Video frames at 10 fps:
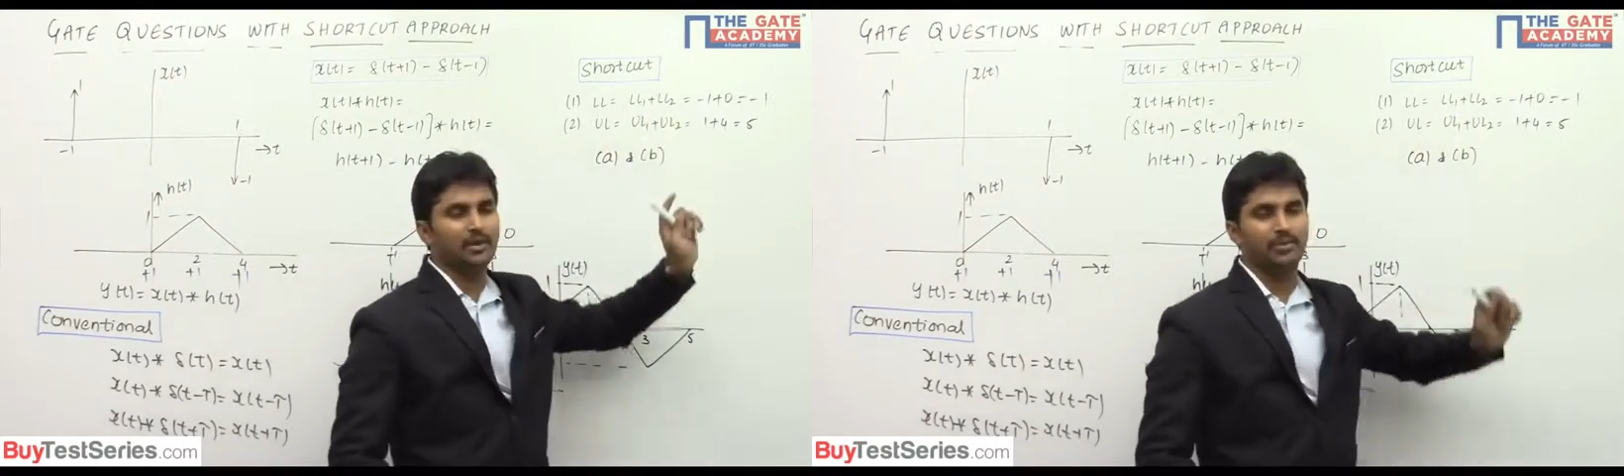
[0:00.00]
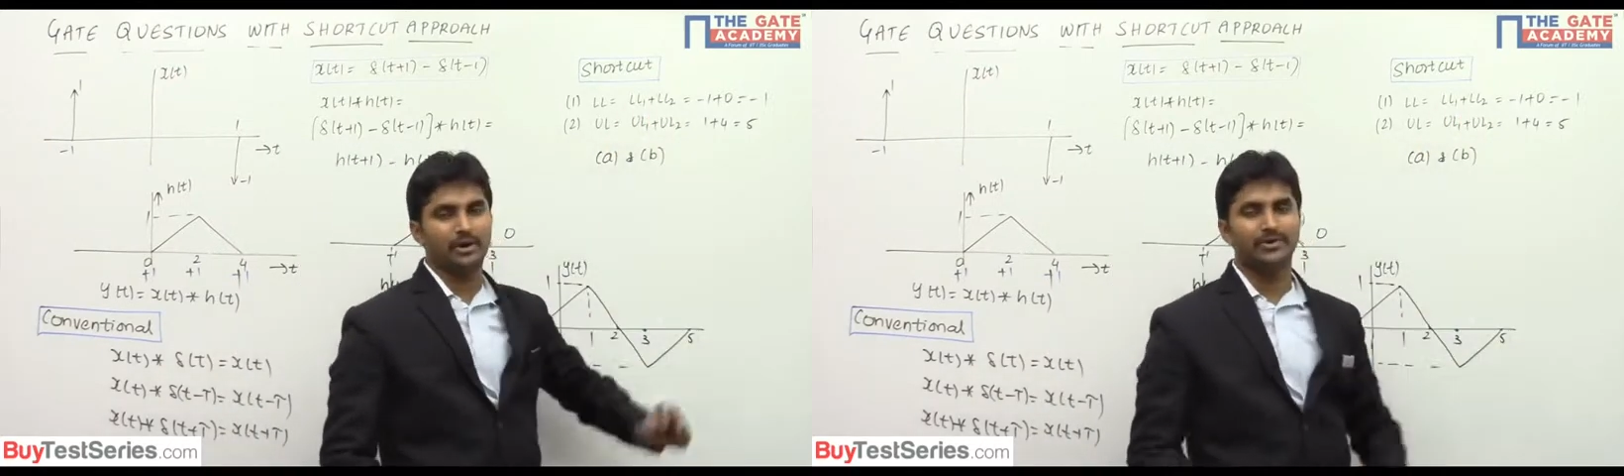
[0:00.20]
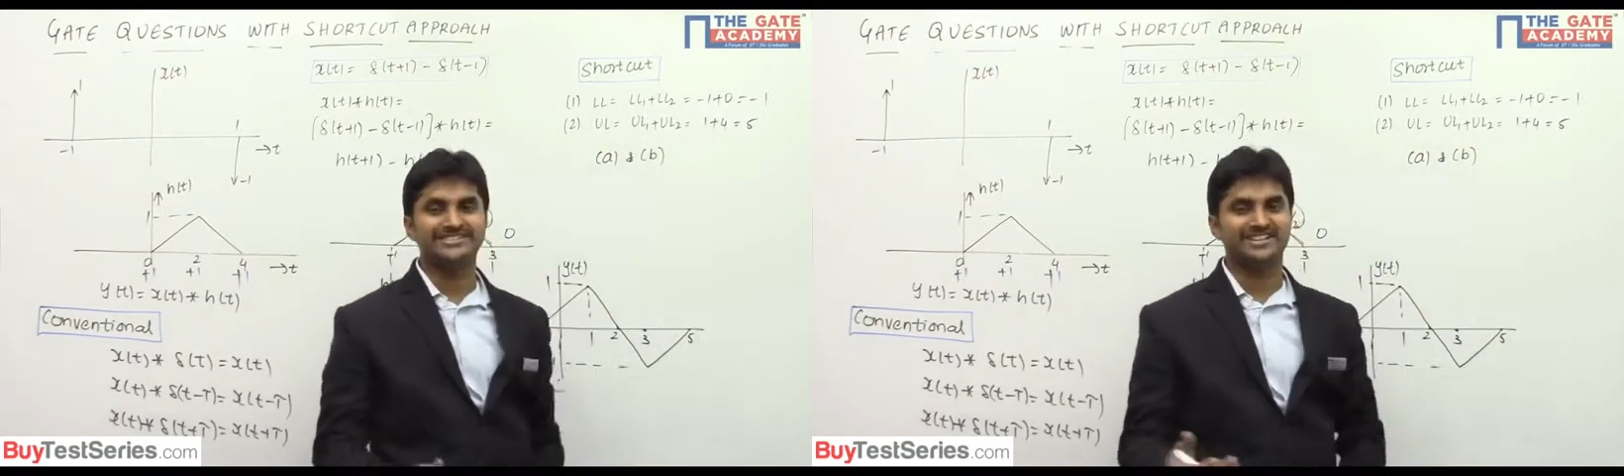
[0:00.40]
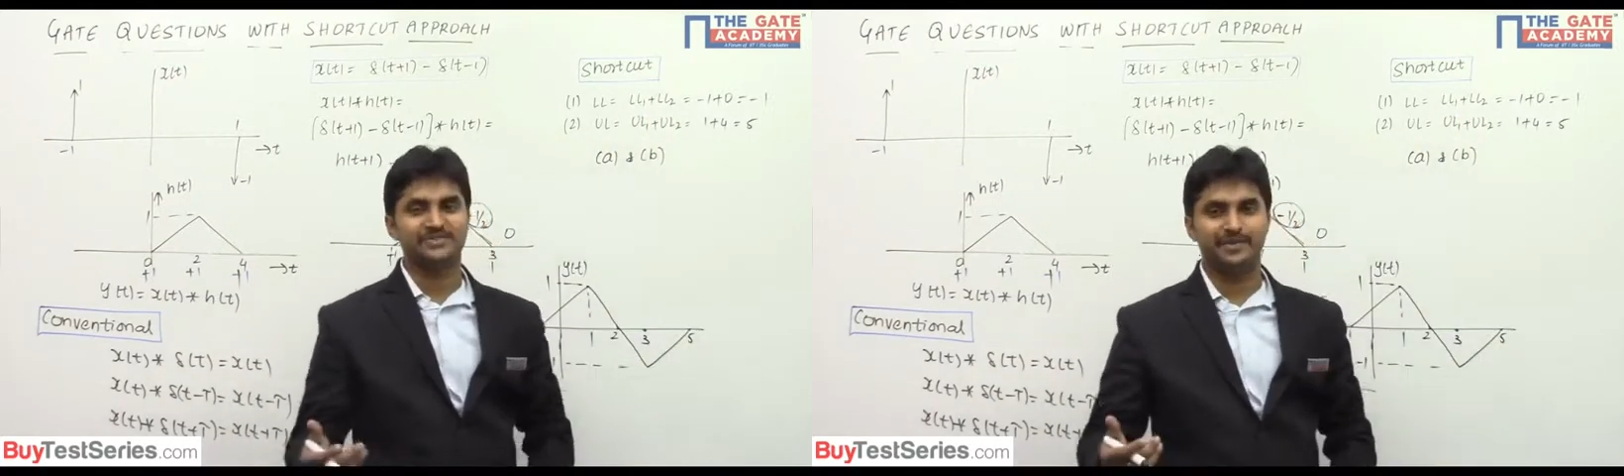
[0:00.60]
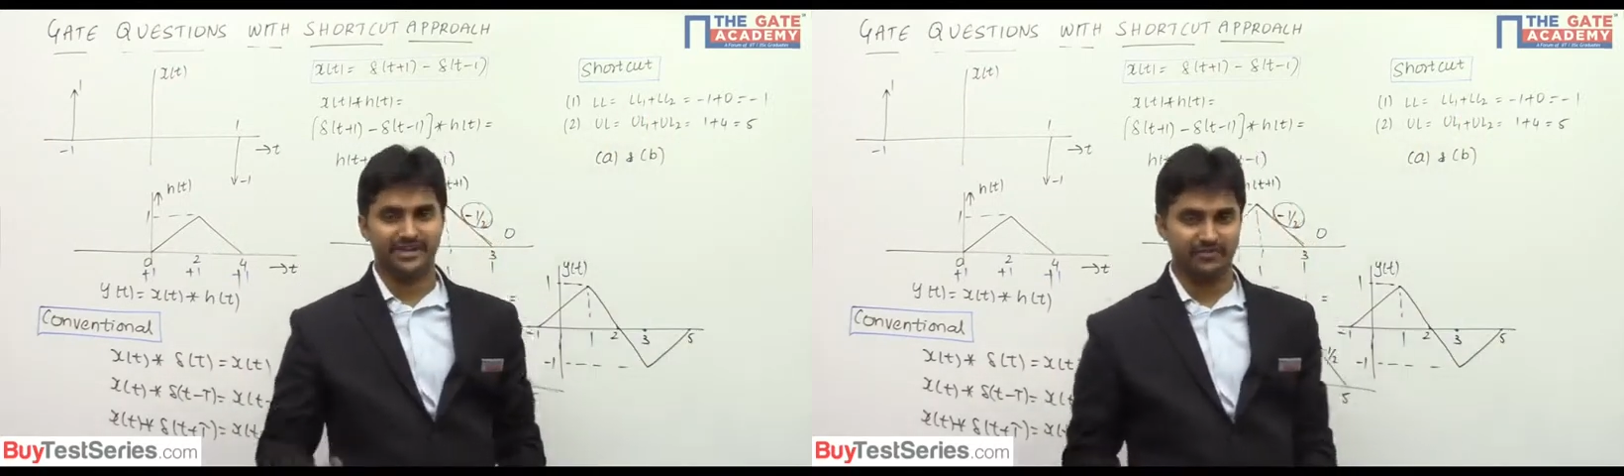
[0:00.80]
upper limits
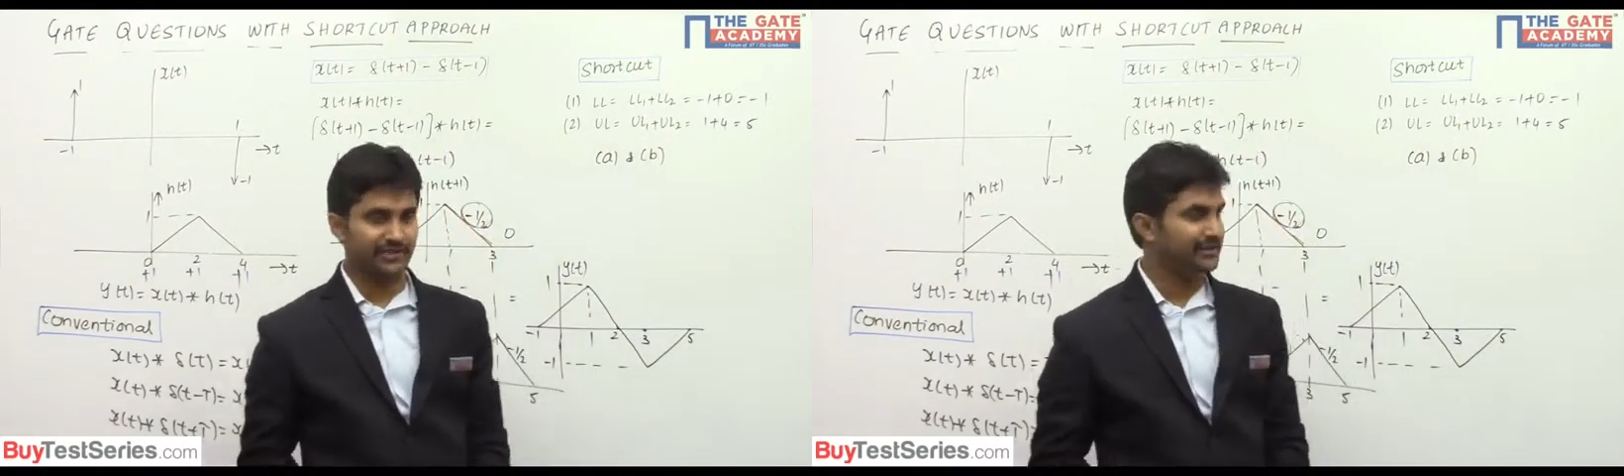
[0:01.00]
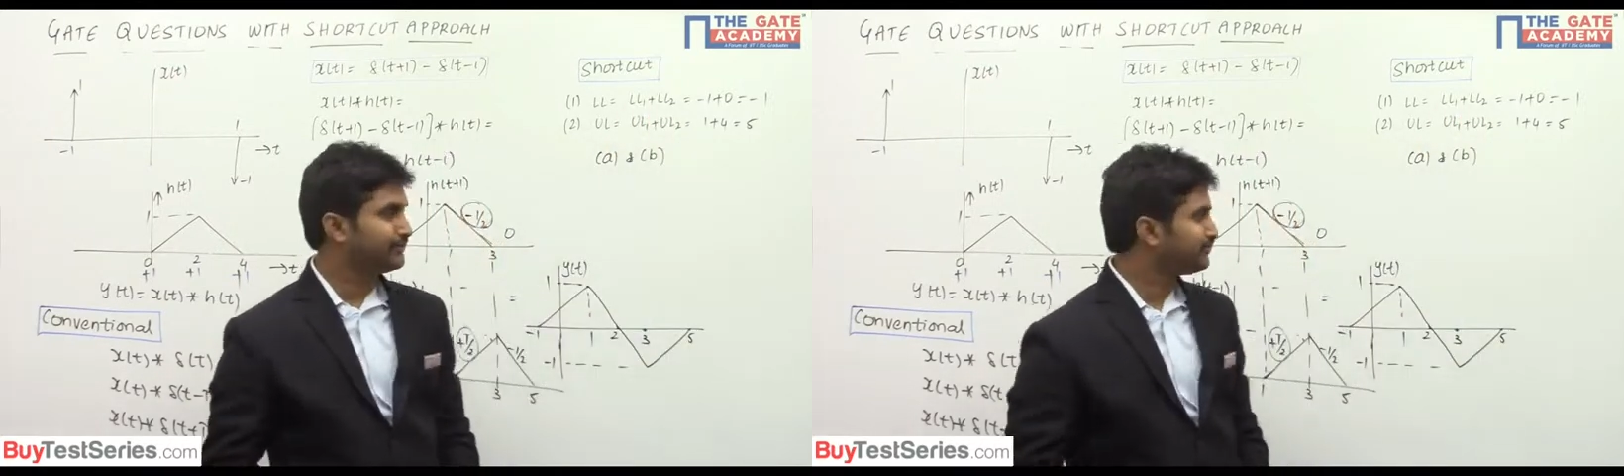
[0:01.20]
respectively.